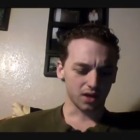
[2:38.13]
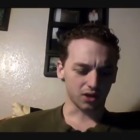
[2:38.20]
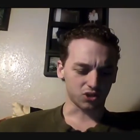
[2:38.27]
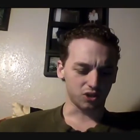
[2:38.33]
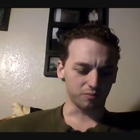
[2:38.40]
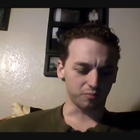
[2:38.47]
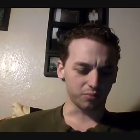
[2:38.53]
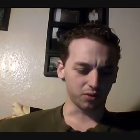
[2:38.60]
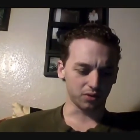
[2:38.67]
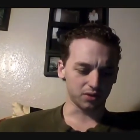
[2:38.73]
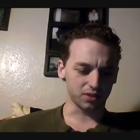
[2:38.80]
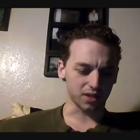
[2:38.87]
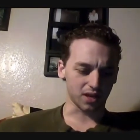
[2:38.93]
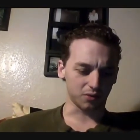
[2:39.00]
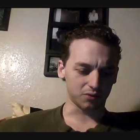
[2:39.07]
actually
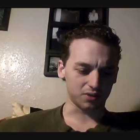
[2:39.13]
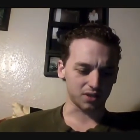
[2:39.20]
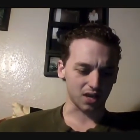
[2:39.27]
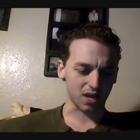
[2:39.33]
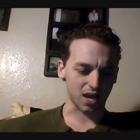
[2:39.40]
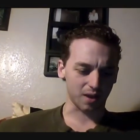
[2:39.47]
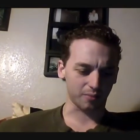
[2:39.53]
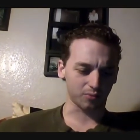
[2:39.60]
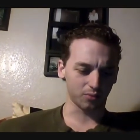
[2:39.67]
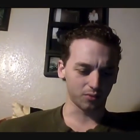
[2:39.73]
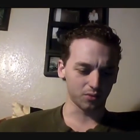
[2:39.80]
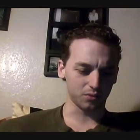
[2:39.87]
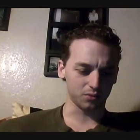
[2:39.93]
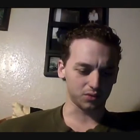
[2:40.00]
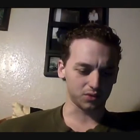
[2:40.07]
put down tap
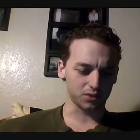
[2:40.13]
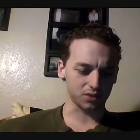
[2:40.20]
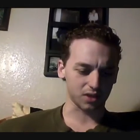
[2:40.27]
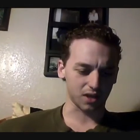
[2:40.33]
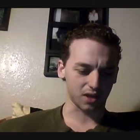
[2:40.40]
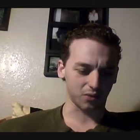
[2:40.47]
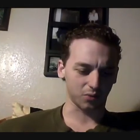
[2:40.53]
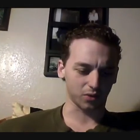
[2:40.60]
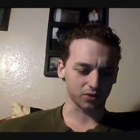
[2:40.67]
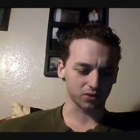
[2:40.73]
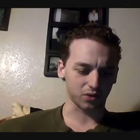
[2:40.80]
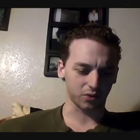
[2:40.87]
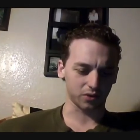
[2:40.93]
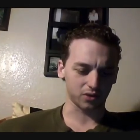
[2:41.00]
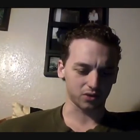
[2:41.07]
roots, and
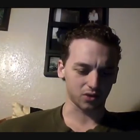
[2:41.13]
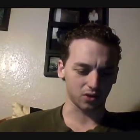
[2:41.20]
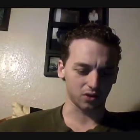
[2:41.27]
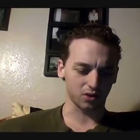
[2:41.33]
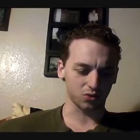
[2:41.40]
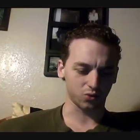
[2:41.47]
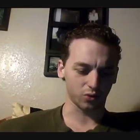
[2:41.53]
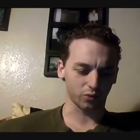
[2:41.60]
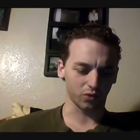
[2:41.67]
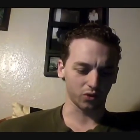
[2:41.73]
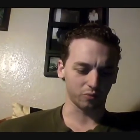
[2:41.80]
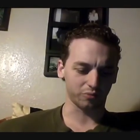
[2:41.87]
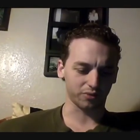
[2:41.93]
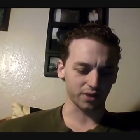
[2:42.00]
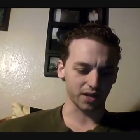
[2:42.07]
what's going to turn into a
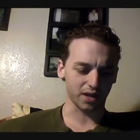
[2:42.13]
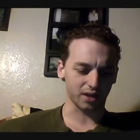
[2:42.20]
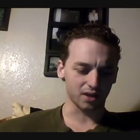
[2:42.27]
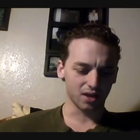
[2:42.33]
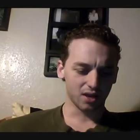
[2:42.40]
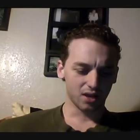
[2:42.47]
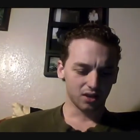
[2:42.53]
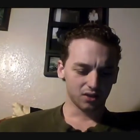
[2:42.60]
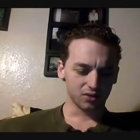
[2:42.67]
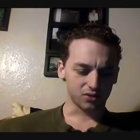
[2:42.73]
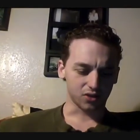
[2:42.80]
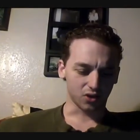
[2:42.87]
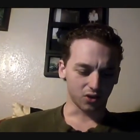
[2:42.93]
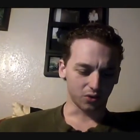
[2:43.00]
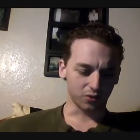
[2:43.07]
real plant.
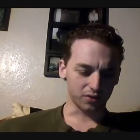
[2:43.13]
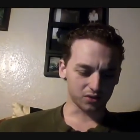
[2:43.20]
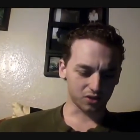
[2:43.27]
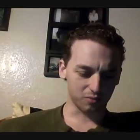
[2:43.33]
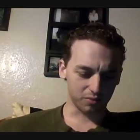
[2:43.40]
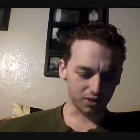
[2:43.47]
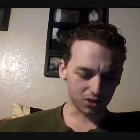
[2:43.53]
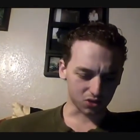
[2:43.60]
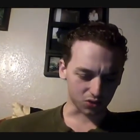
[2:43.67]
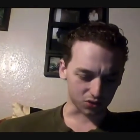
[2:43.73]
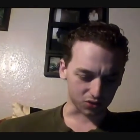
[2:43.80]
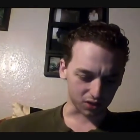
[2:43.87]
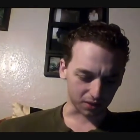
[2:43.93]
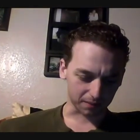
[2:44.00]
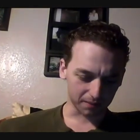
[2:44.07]
So this could be
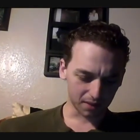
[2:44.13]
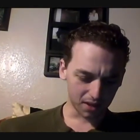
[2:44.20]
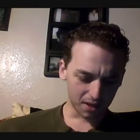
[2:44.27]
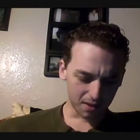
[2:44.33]
interesting.